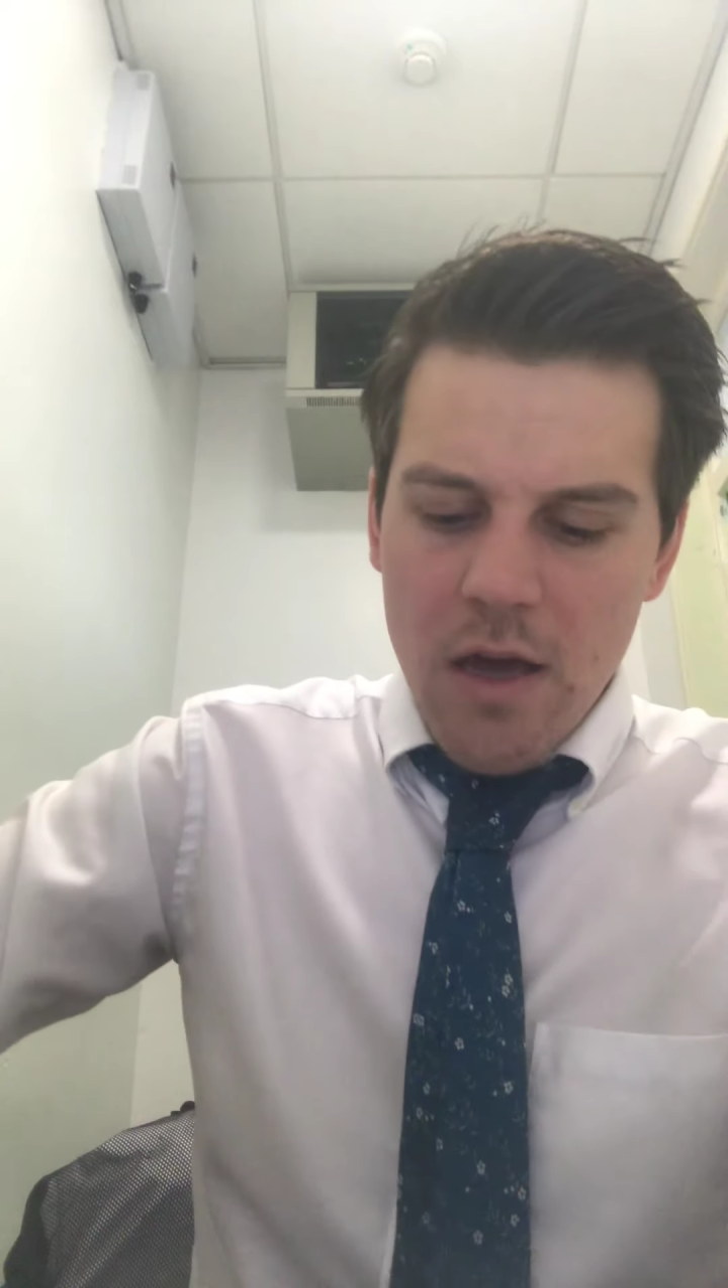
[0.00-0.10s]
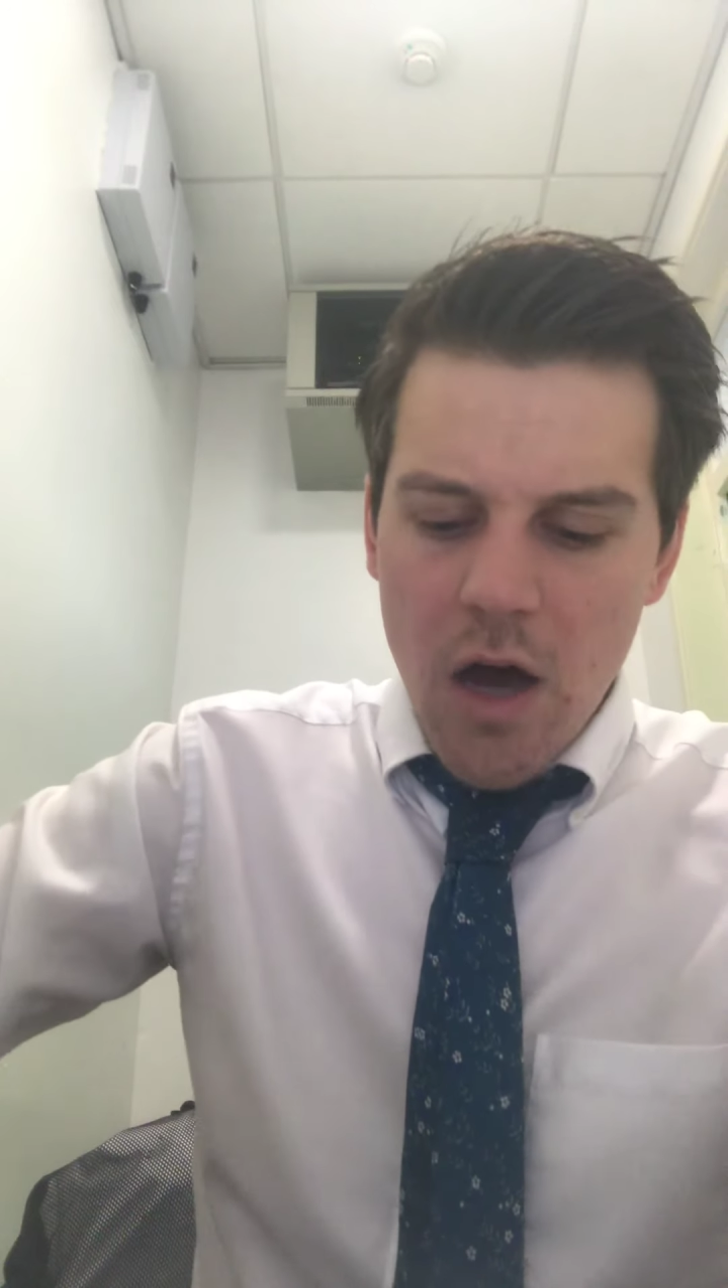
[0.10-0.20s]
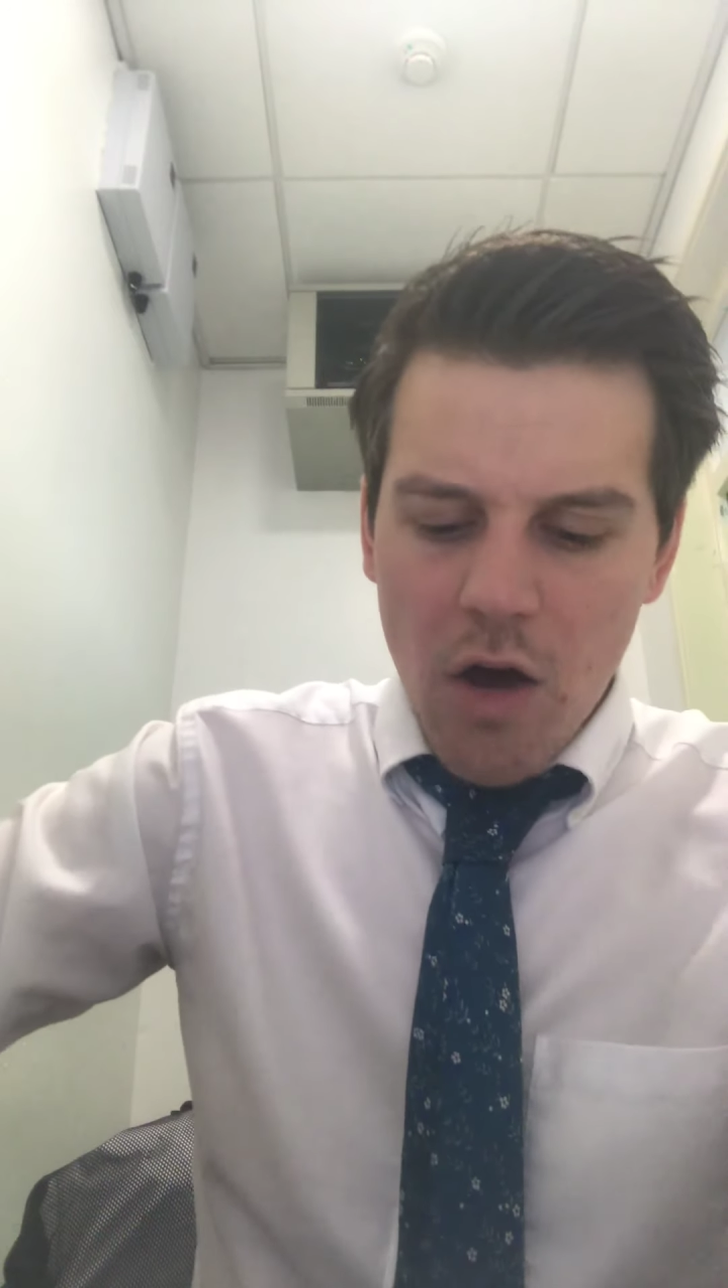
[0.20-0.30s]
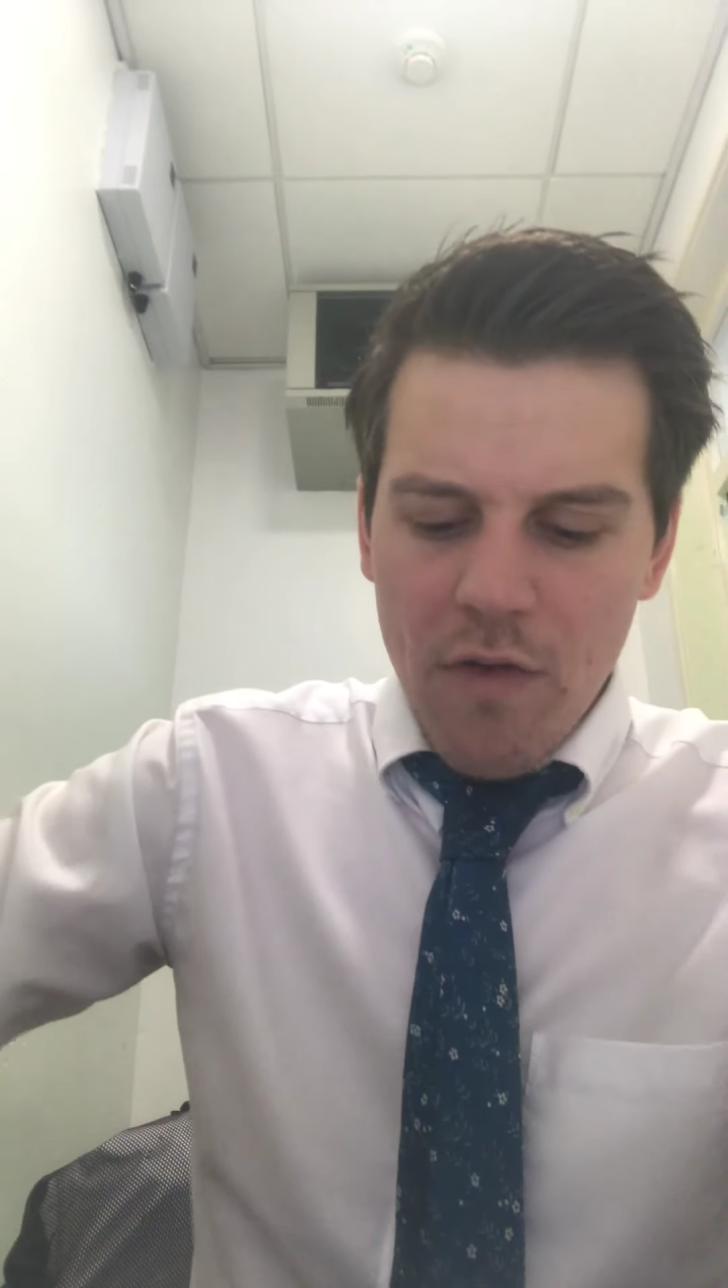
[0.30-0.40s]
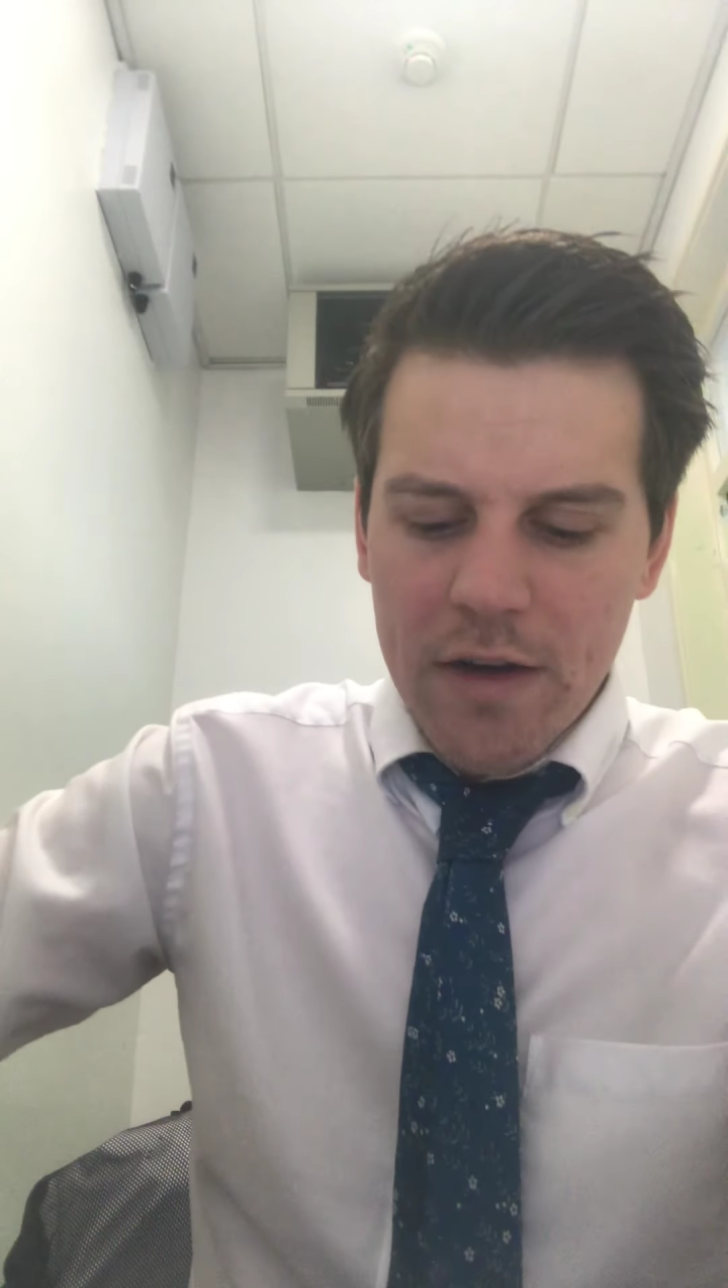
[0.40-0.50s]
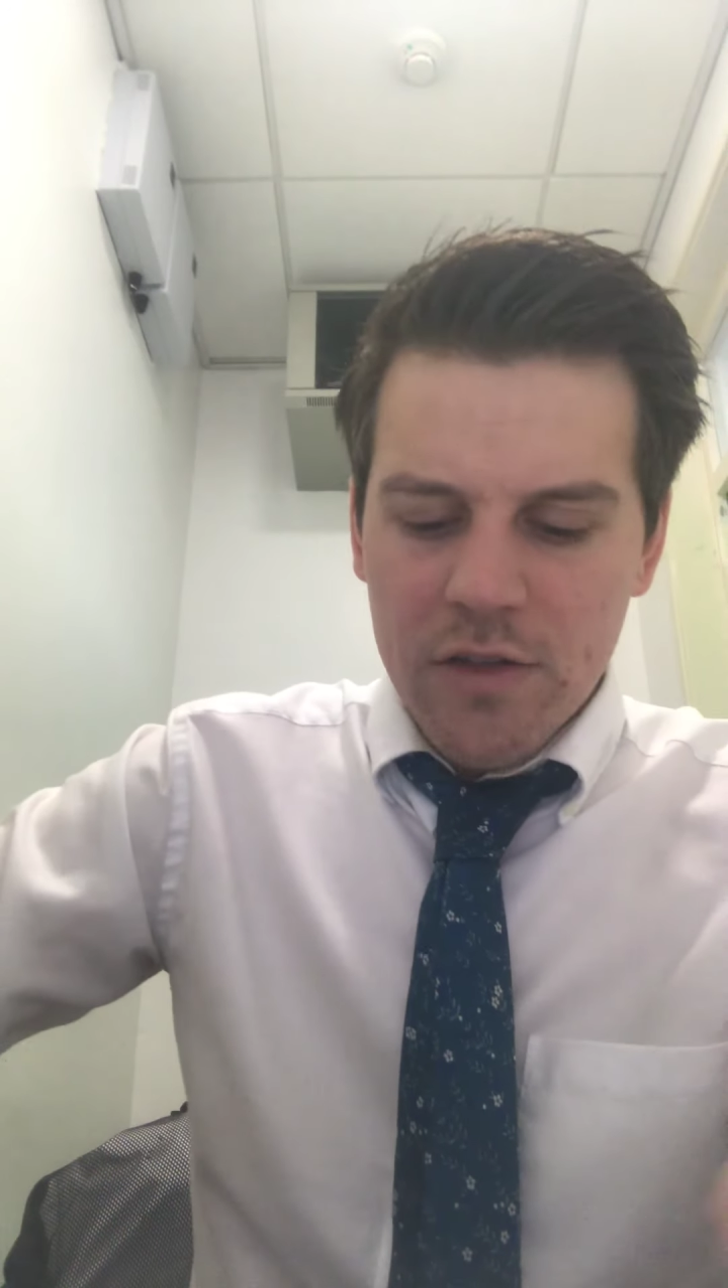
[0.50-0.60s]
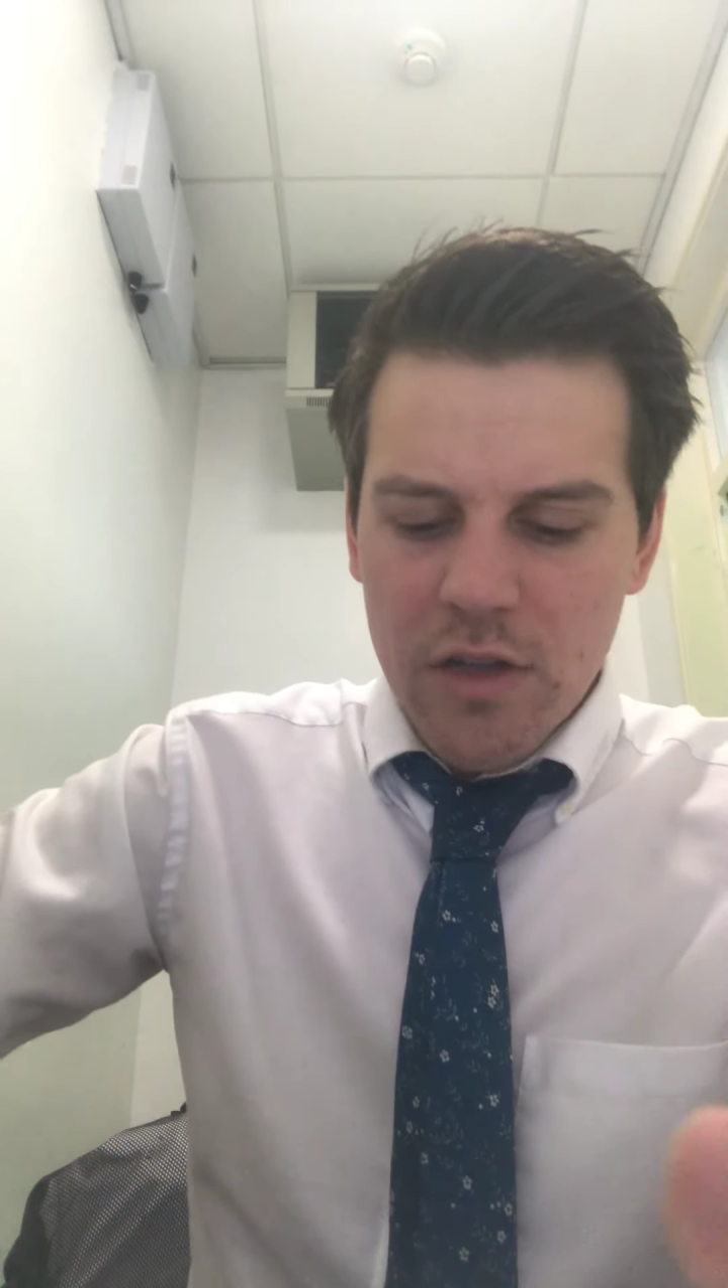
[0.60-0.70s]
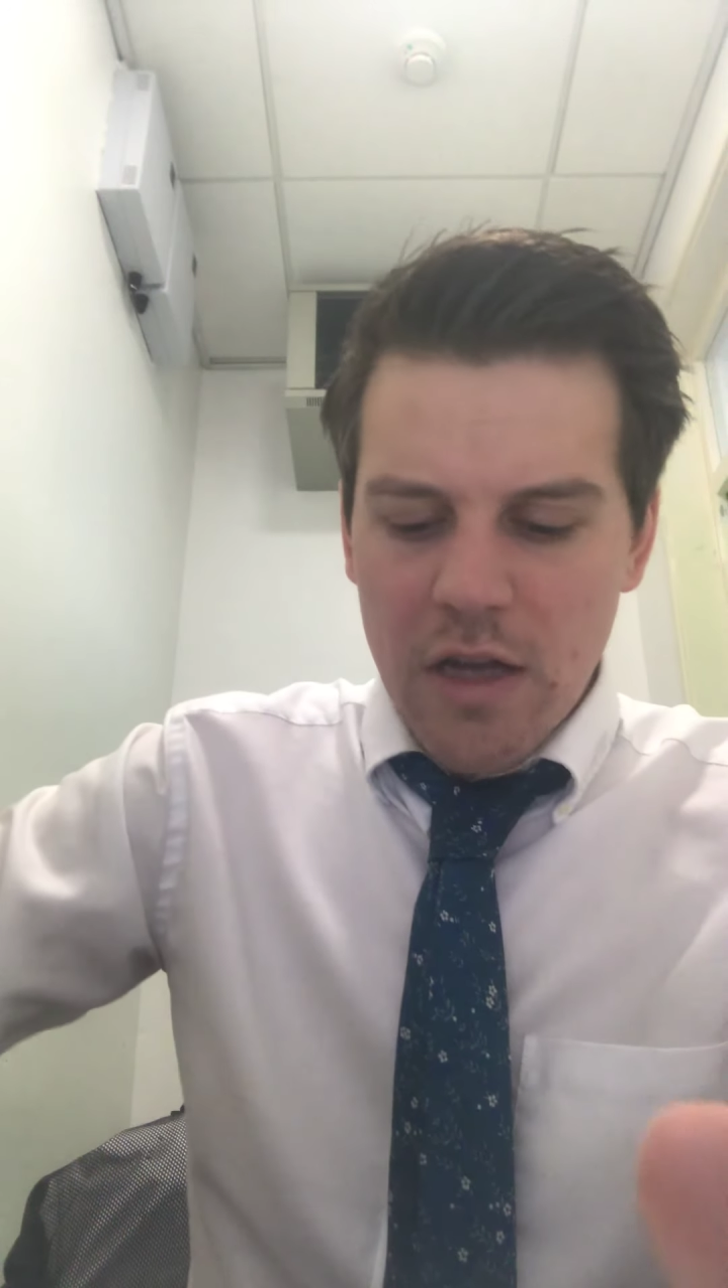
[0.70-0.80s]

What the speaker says: all right,